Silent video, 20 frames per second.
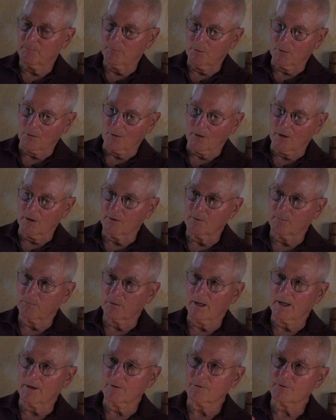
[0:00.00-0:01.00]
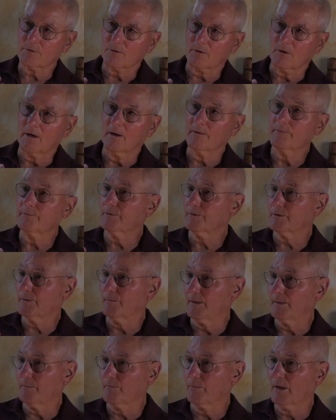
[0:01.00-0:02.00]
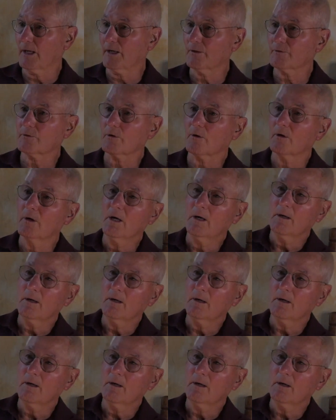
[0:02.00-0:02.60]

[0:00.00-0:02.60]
pulled all the plaster off, cement plaster.